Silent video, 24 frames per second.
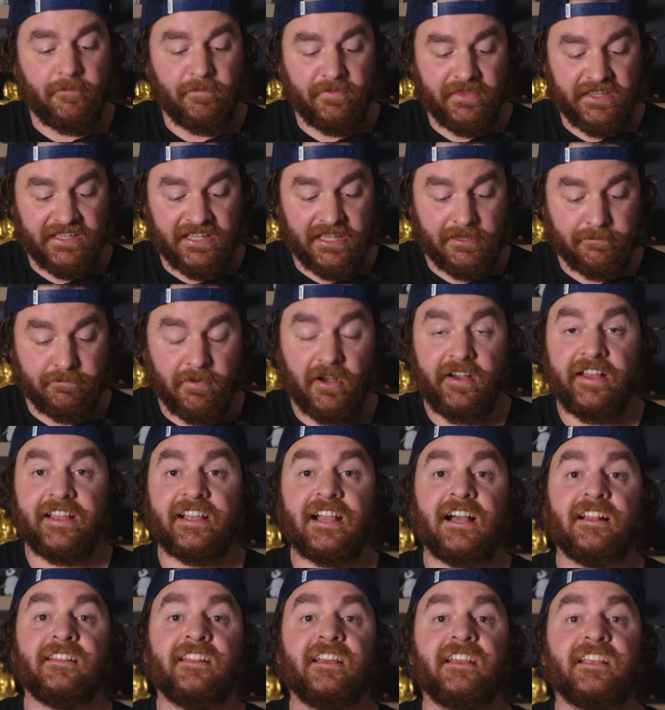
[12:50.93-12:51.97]
This is
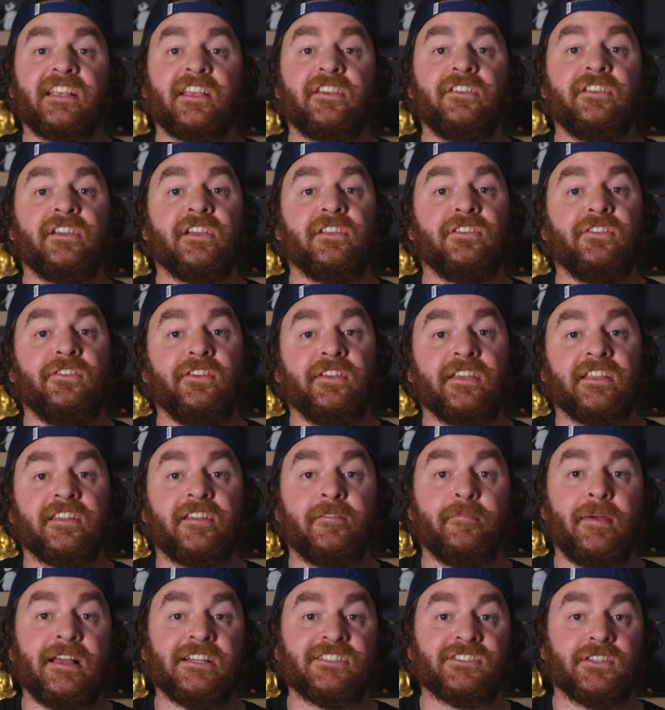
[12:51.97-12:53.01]
bicolor, so you can use it
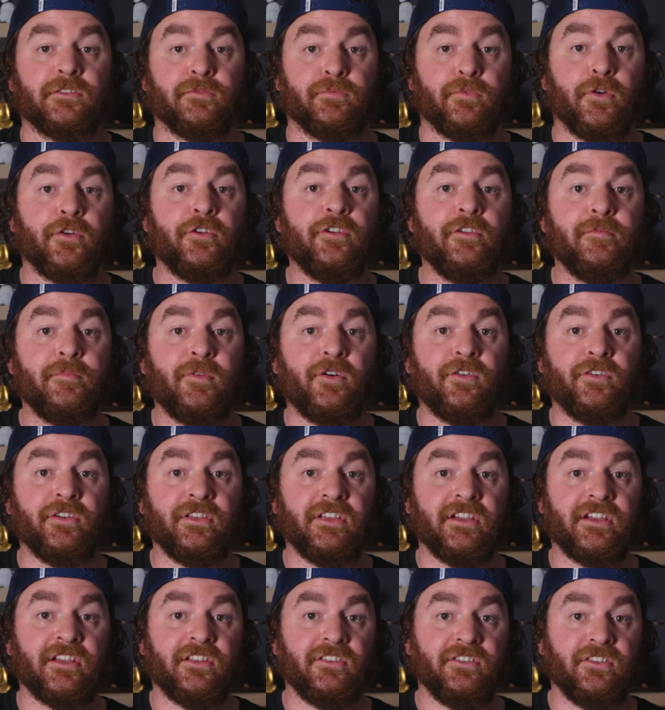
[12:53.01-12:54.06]
to match the room, or
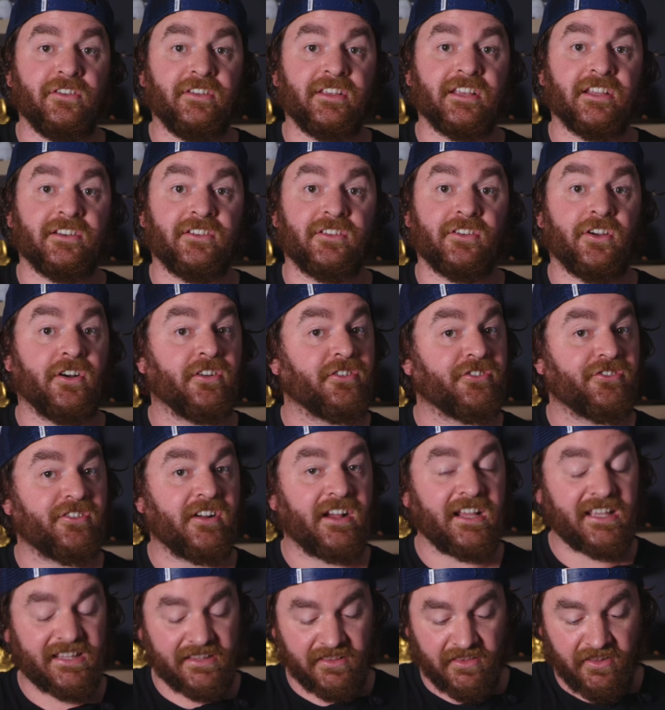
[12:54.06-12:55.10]
you can use it to
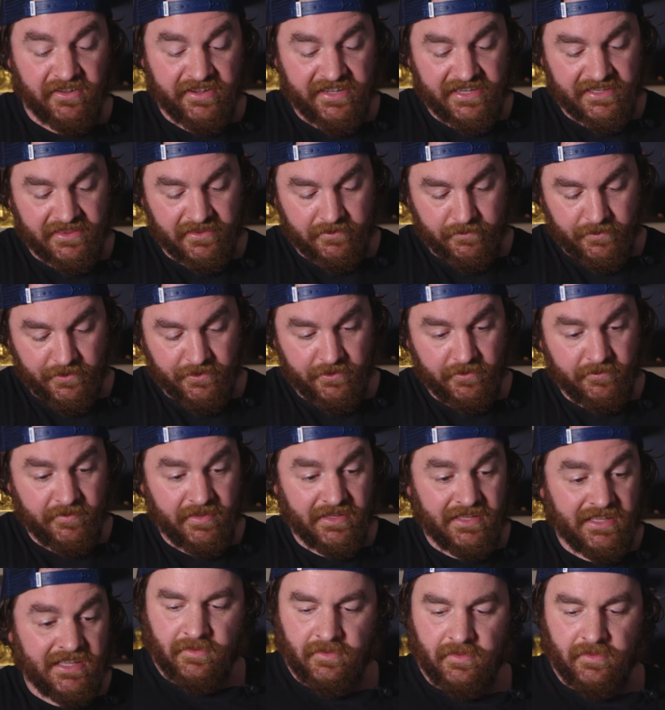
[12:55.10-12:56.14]
contrast the light in the room.
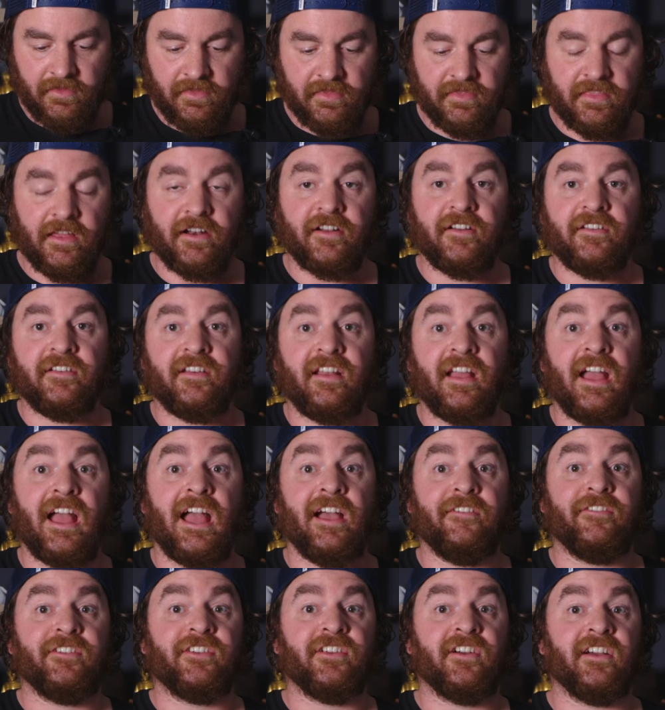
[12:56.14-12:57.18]
They don't
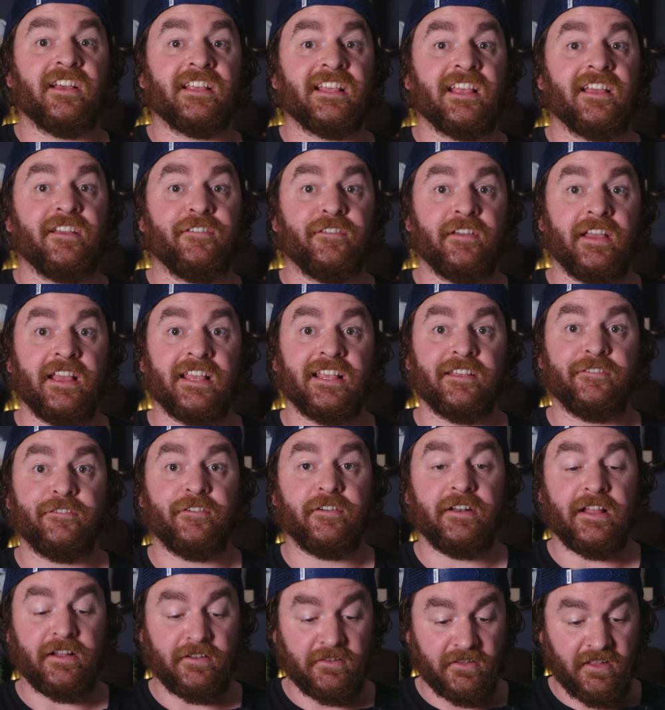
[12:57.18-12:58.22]
advertise it as a
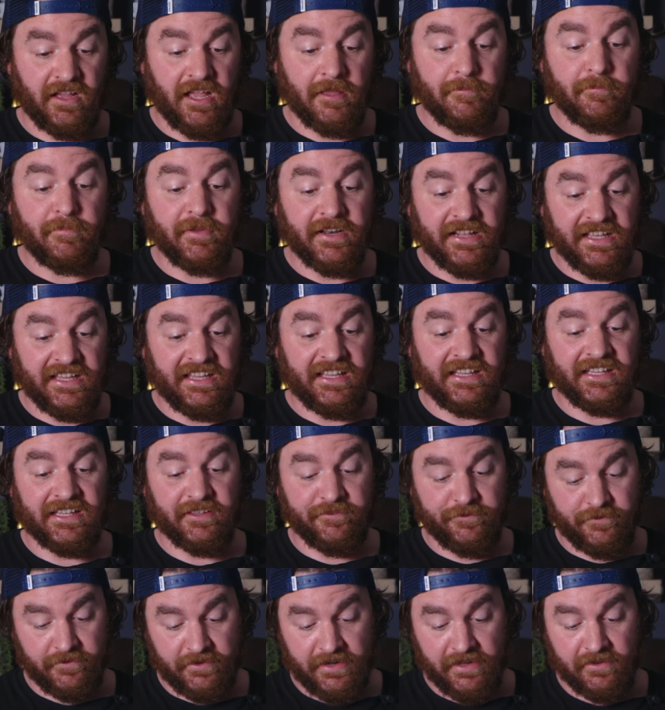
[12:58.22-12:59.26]
Fresnel light, but it is
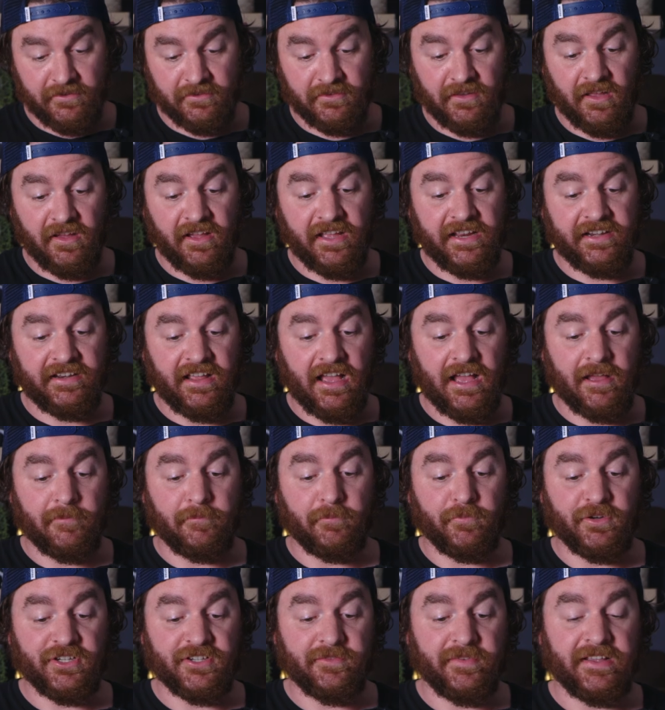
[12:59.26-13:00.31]
a Fresnel light,
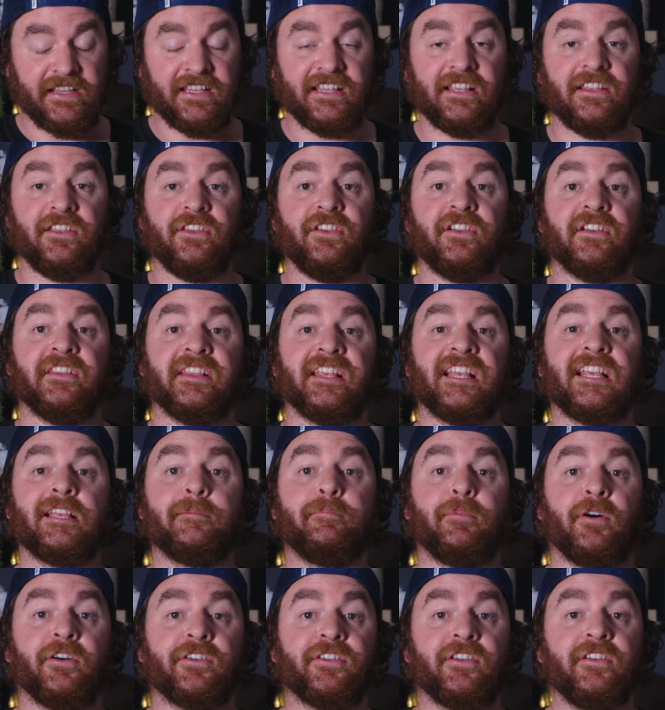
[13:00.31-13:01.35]
which means that you can
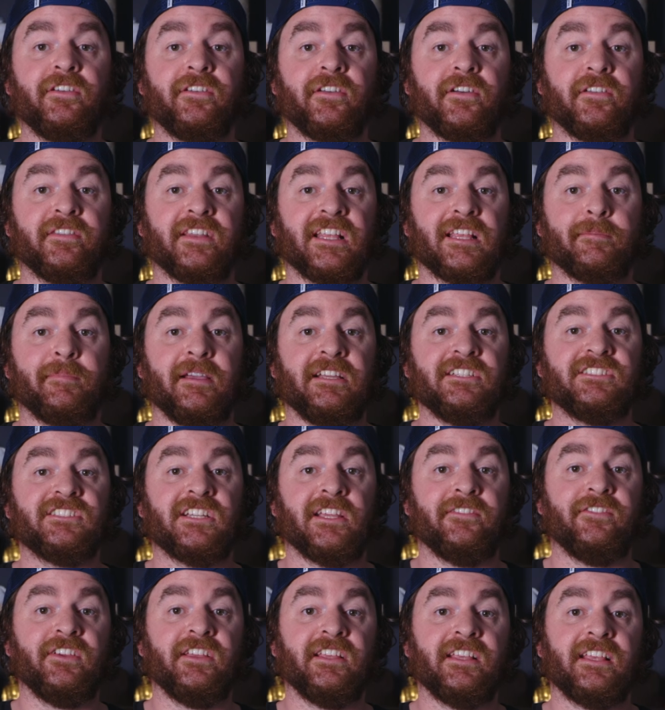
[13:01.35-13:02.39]
spot it on the speech
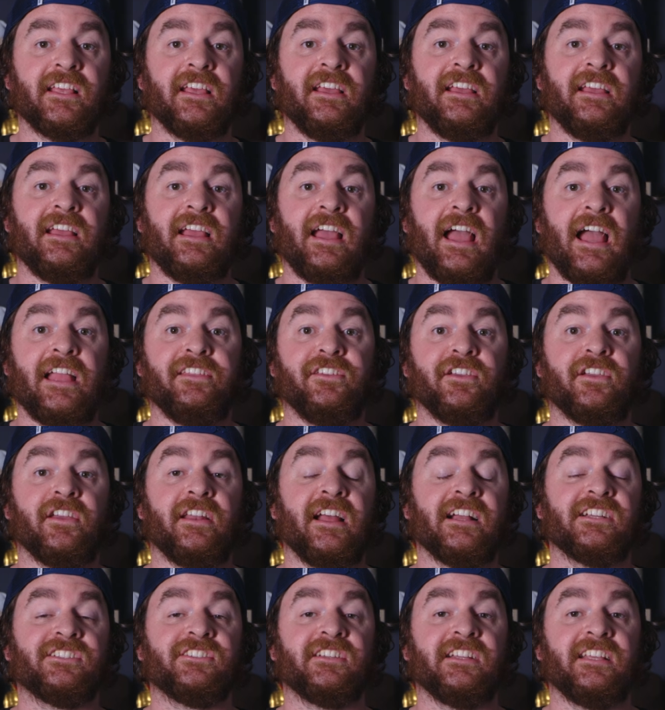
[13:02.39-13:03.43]
givers, and you can
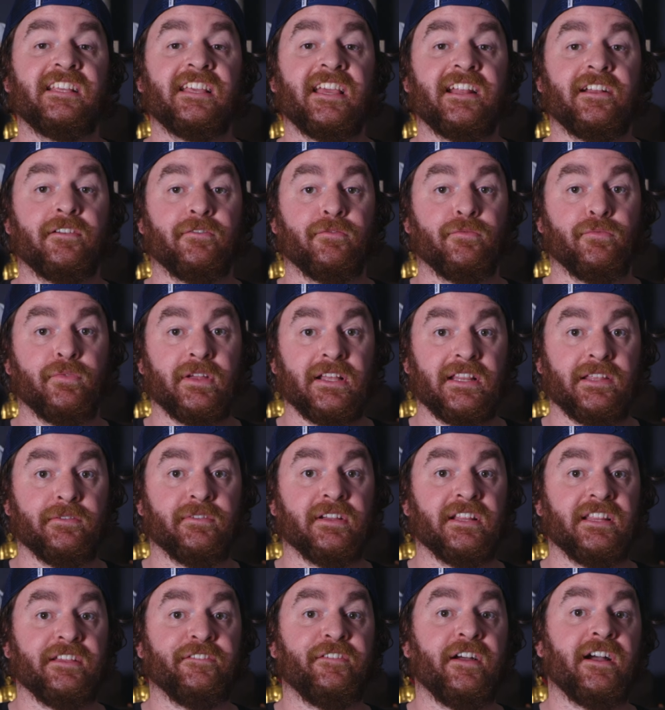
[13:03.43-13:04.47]
actually set it really,
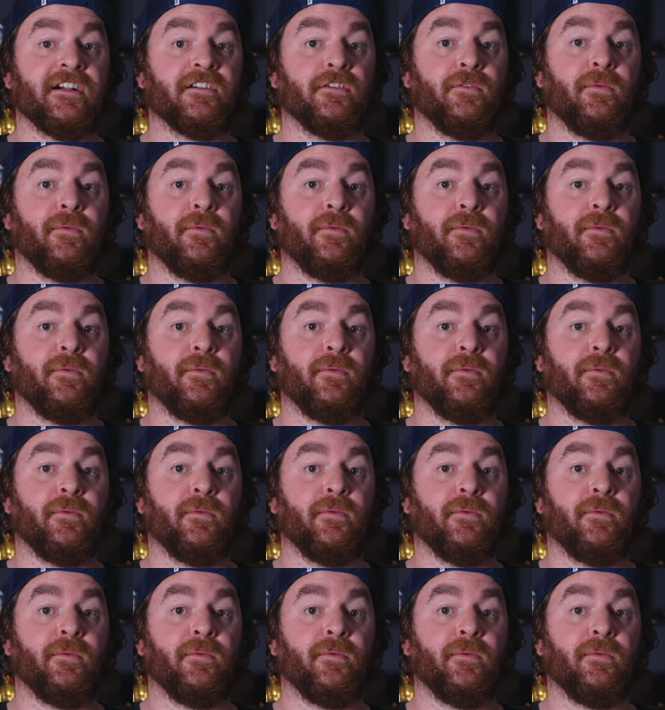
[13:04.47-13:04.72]
really far